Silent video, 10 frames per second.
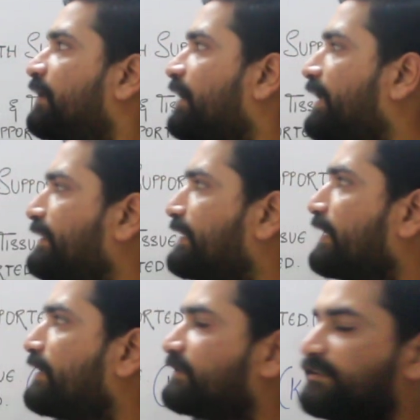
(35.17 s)
And
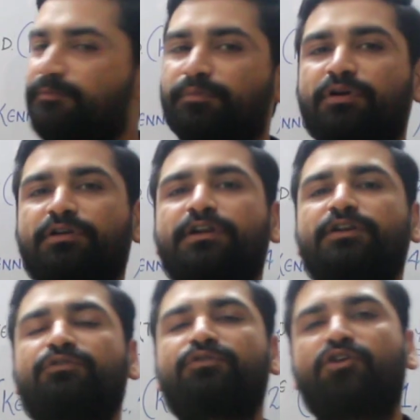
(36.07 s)
then it's
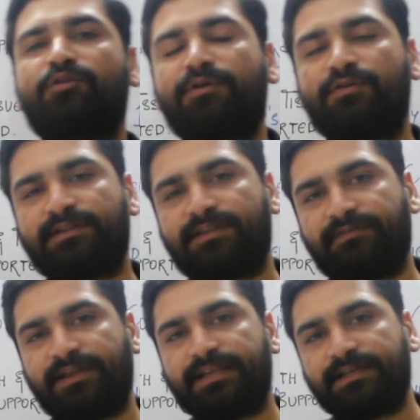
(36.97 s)
important to know about
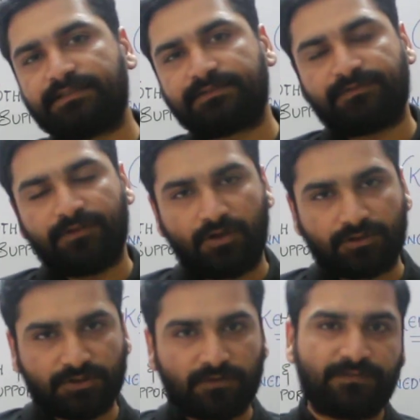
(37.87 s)
the various
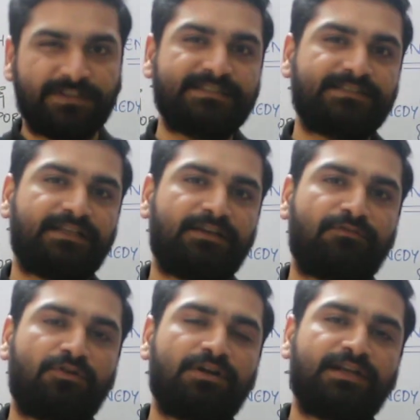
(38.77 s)
philosophies
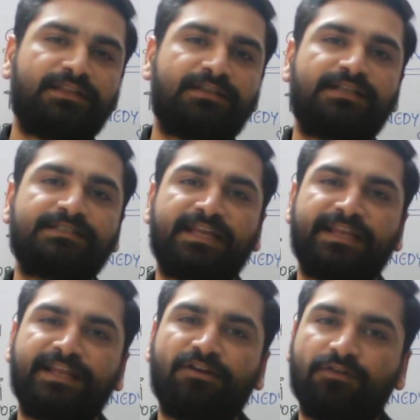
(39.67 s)
involved in the
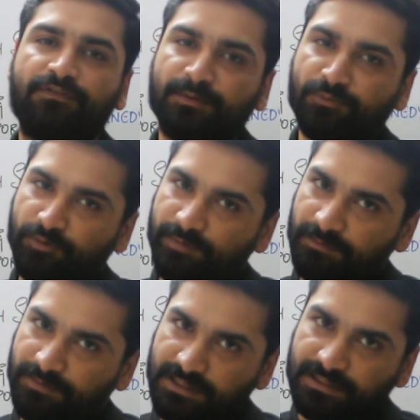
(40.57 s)
designing of
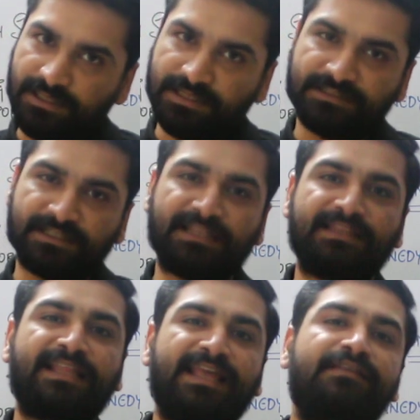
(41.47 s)
removable partial denture,
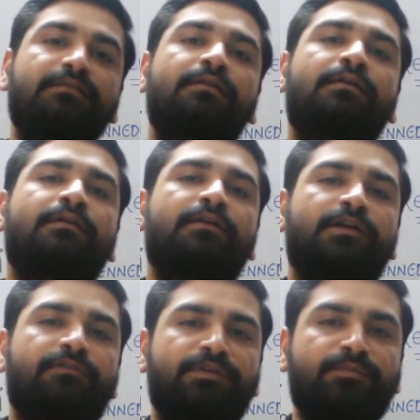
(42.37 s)
and then
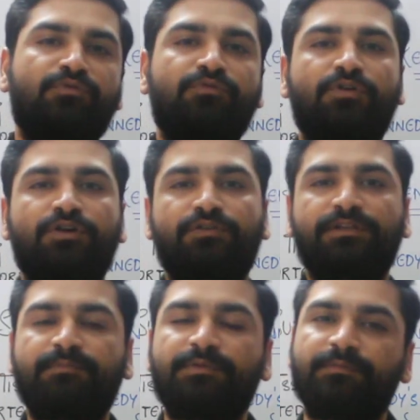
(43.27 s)
we move on
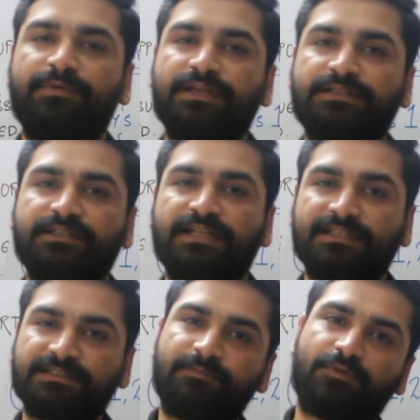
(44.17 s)
to the preparation,
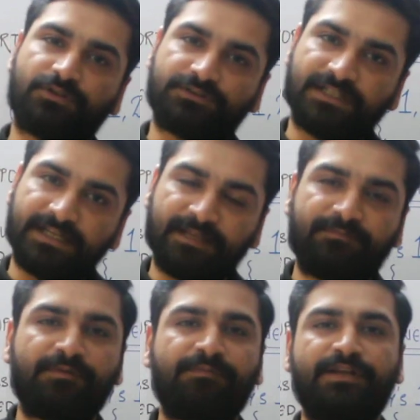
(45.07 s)
that is the
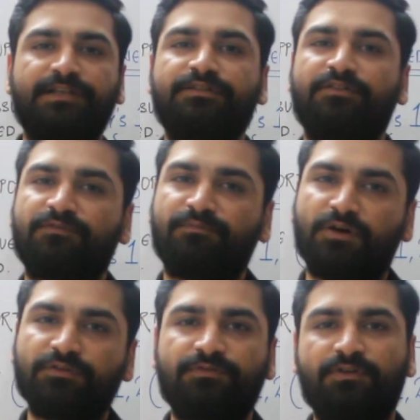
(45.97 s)
prosthetic preparation of
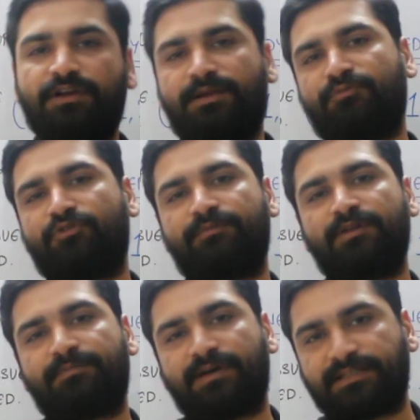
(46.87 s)
mouth for
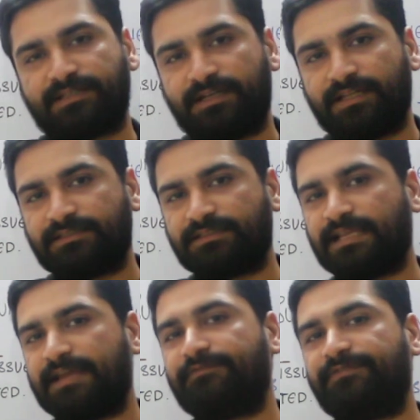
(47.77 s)
removable partial
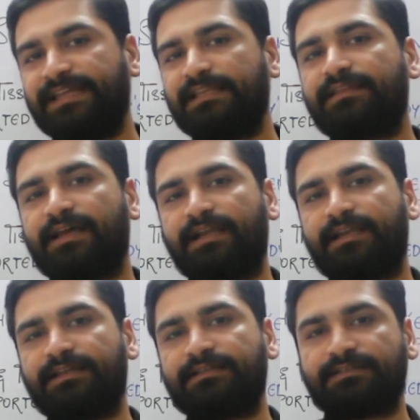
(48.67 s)
dentures. I feel
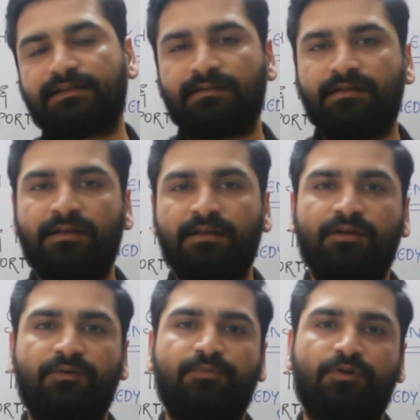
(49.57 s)
that is a
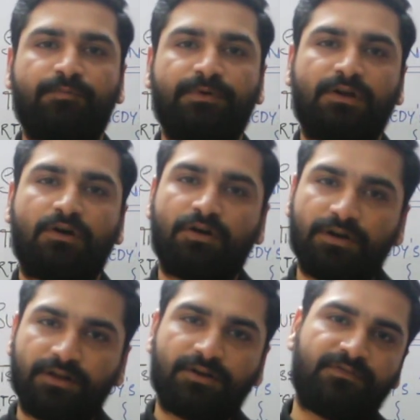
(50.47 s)
proper
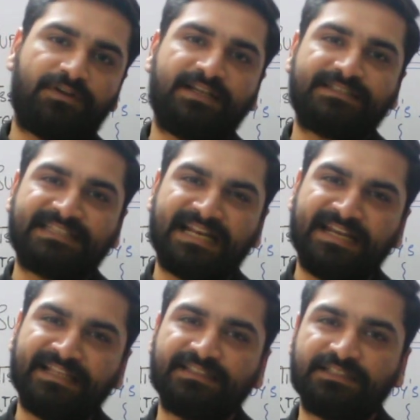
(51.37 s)
order of
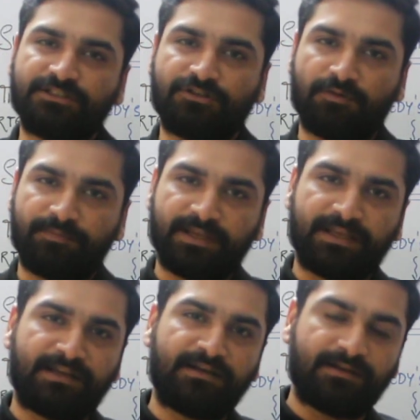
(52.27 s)
understanding this
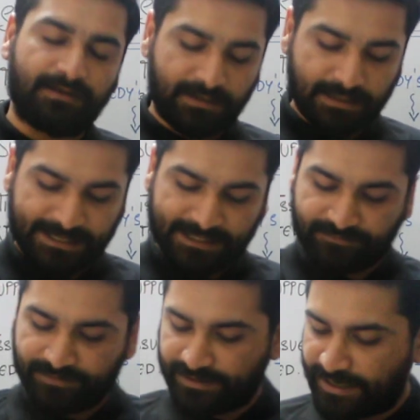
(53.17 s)
topic in a
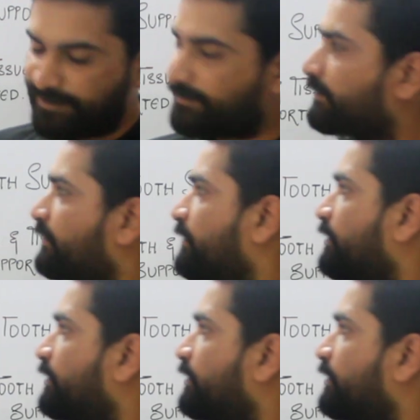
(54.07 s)
correct way, right?